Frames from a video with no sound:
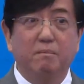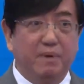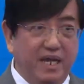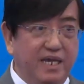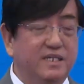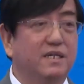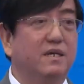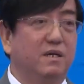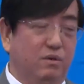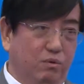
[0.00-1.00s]
Please
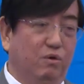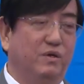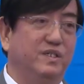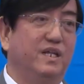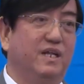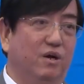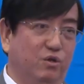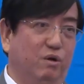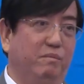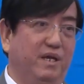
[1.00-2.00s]
do consider
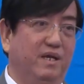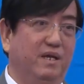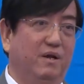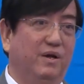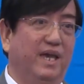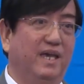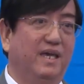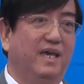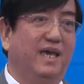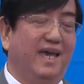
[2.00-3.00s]
autonomy, okay?
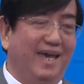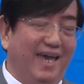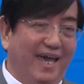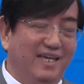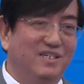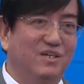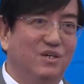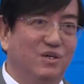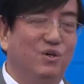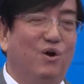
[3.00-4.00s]
As
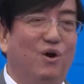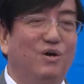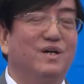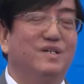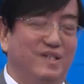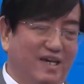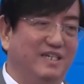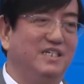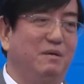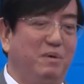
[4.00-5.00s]
your
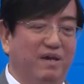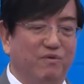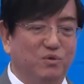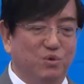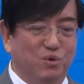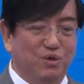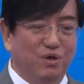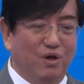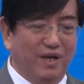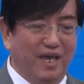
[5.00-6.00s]
second CPF also,
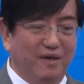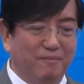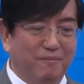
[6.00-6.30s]
okay?